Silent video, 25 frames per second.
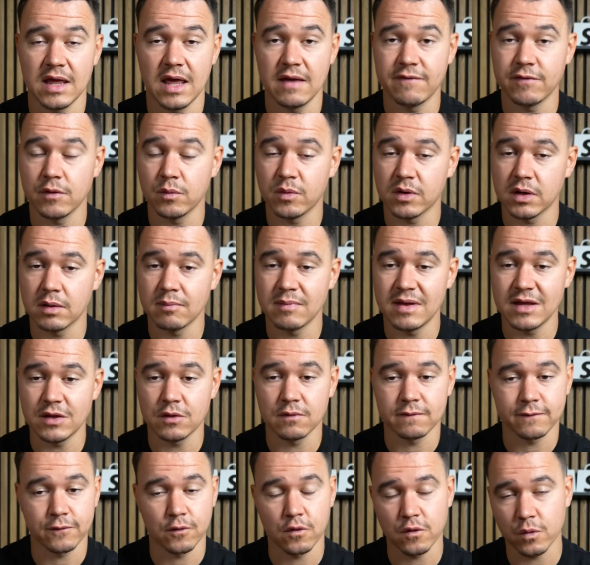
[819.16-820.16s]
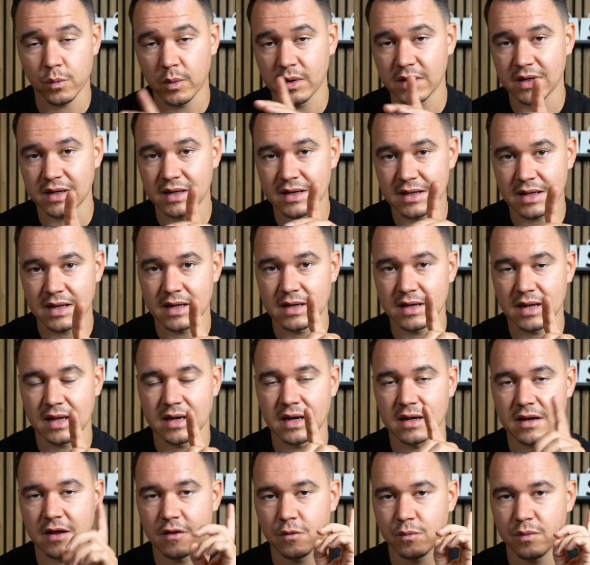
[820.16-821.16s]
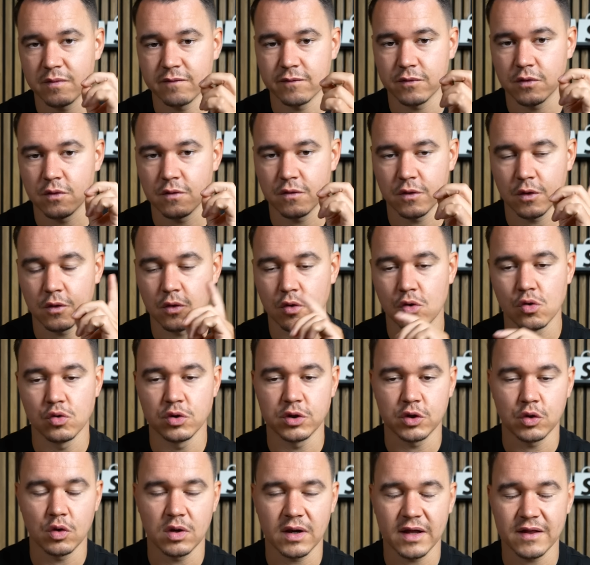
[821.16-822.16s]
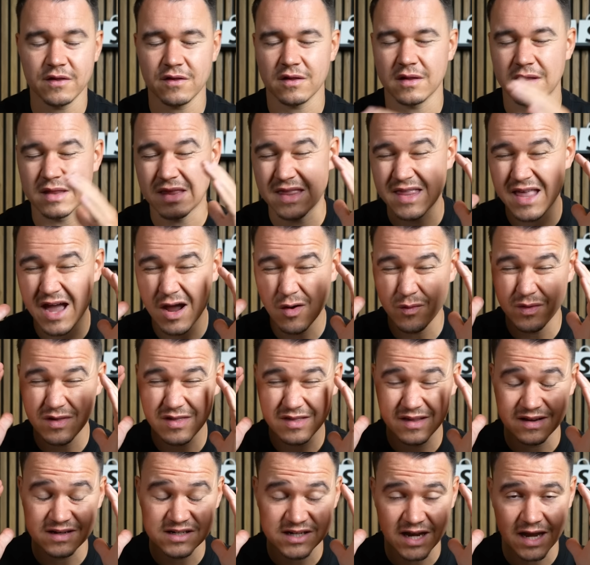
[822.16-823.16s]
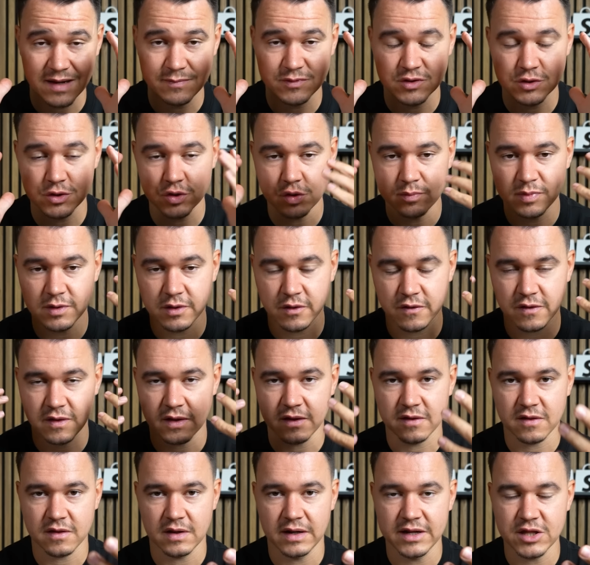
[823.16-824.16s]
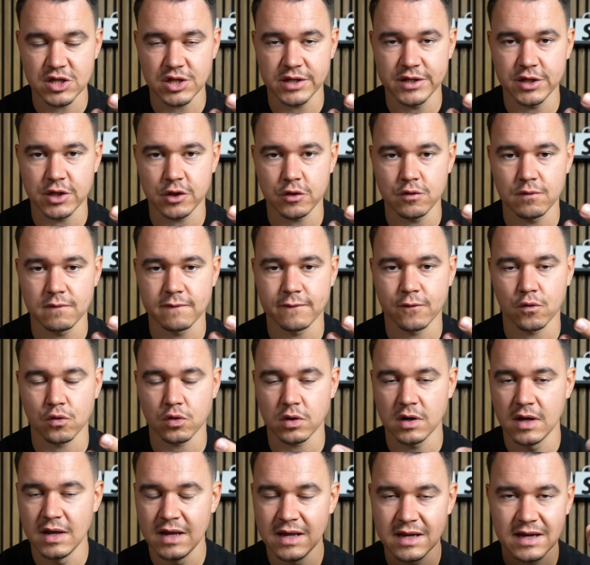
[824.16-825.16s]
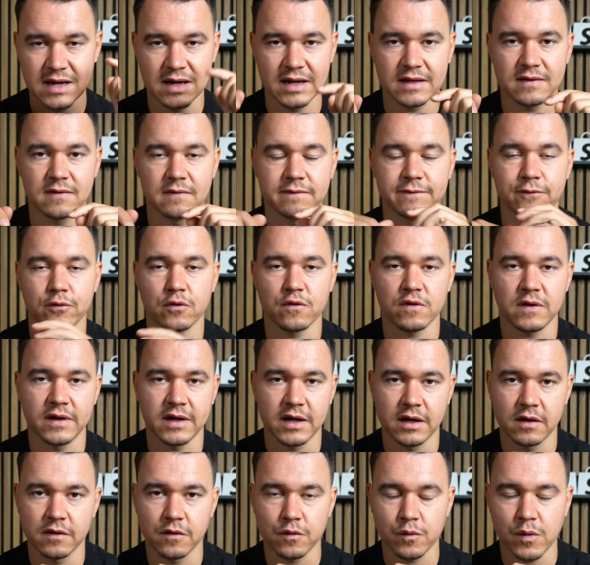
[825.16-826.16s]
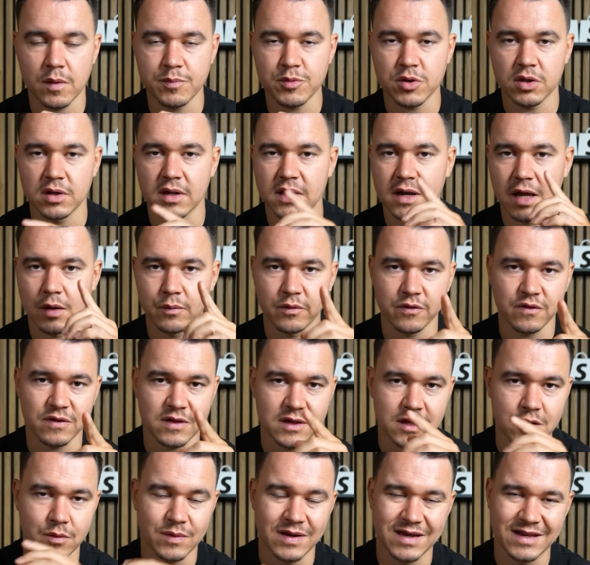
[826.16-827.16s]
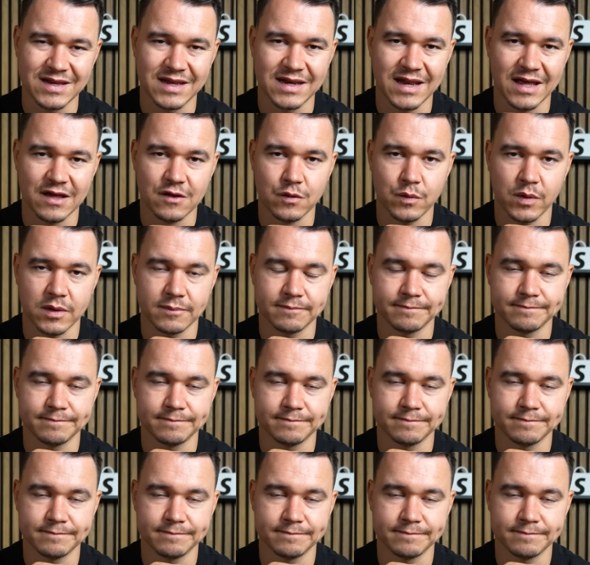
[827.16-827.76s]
If you want to make your first 1K day in 90 days with using only Google Ads, now is the time to do because it's literally Q4. Click the first link in the description and I will see you in the next one.